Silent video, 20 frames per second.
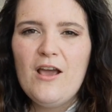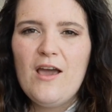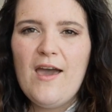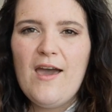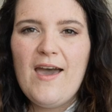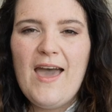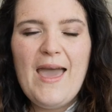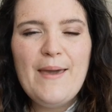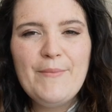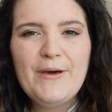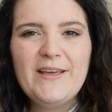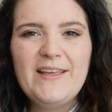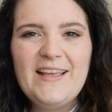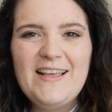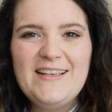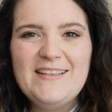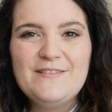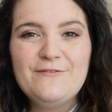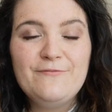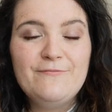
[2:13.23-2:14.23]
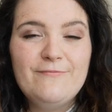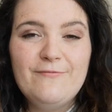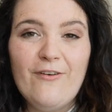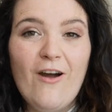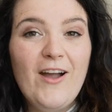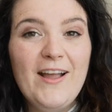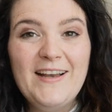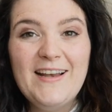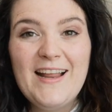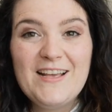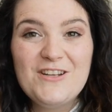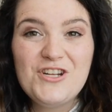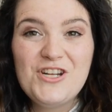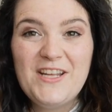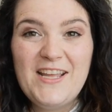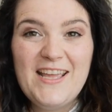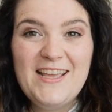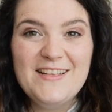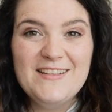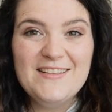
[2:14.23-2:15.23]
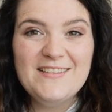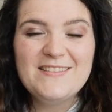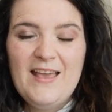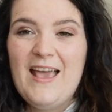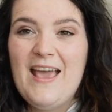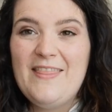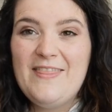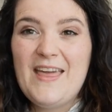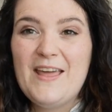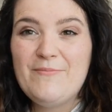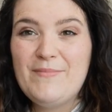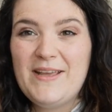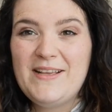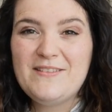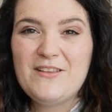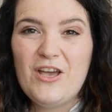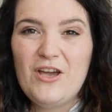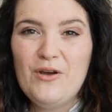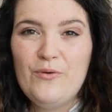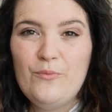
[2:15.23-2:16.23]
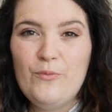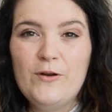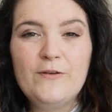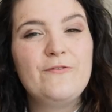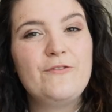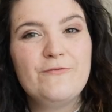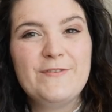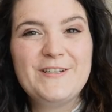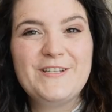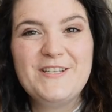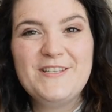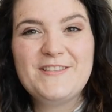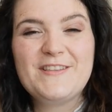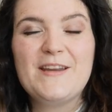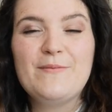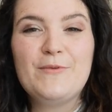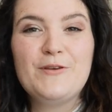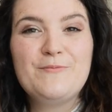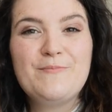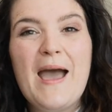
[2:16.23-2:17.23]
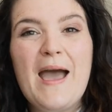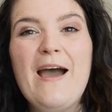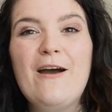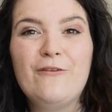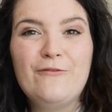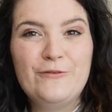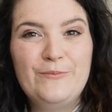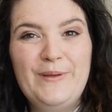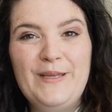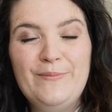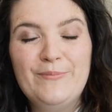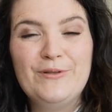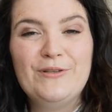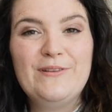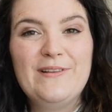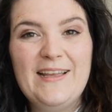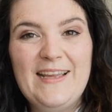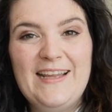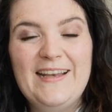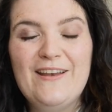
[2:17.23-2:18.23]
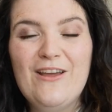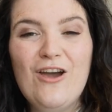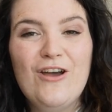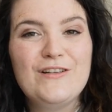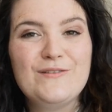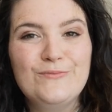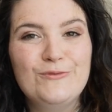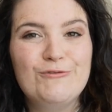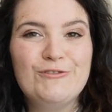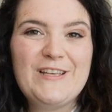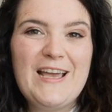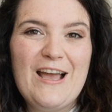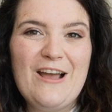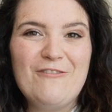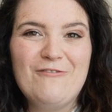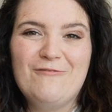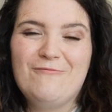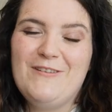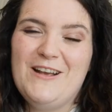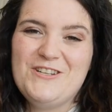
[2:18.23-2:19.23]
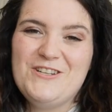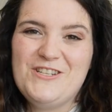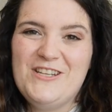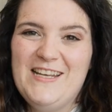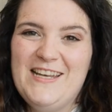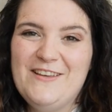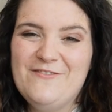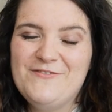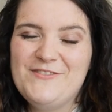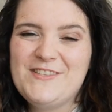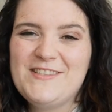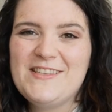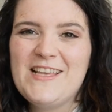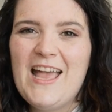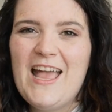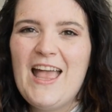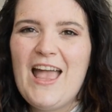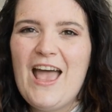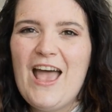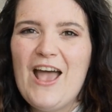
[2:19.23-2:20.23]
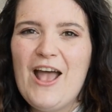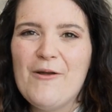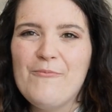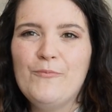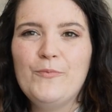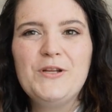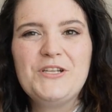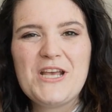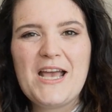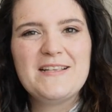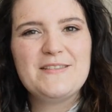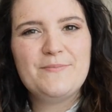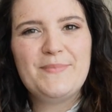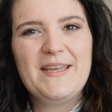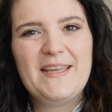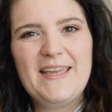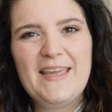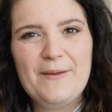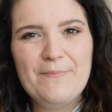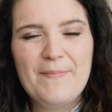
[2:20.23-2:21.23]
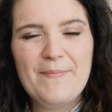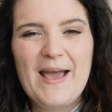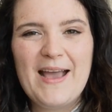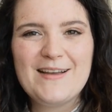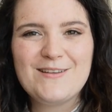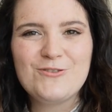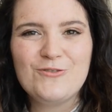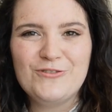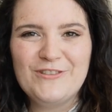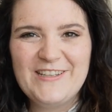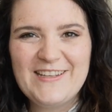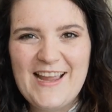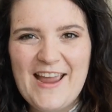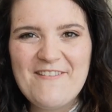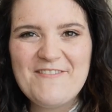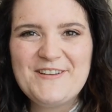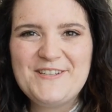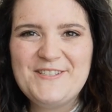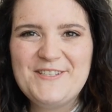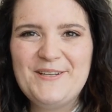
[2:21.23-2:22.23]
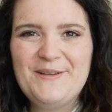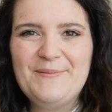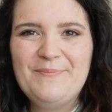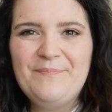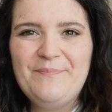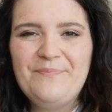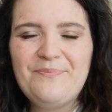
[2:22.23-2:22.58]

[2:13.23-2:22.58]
Emma is fine as she is, and that makes her one of the richest and most powerful people in her small town where she lives, which has a big impact on her character.